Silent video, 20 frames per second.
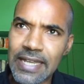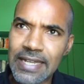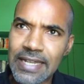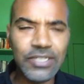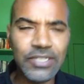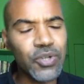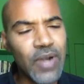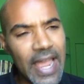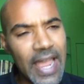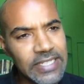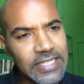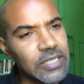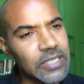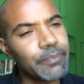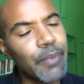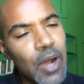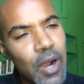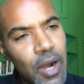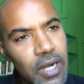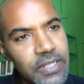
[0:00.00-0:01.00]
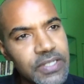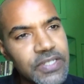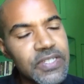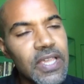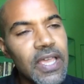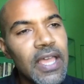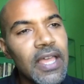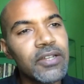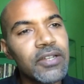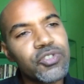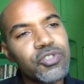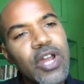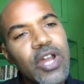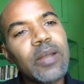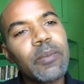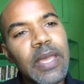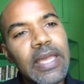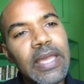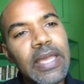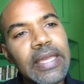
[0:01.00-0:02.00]
and interacting parts to
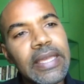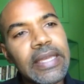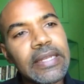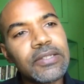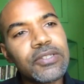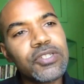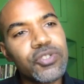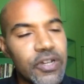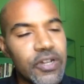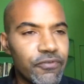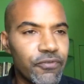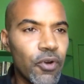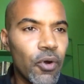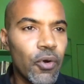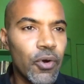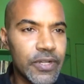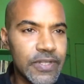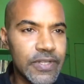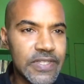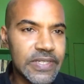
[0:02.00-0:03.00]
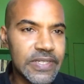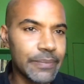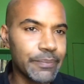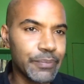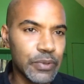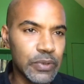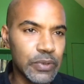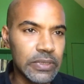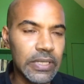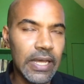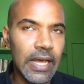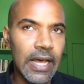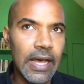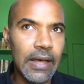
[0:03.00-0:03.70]
try to make it straightforward and simple.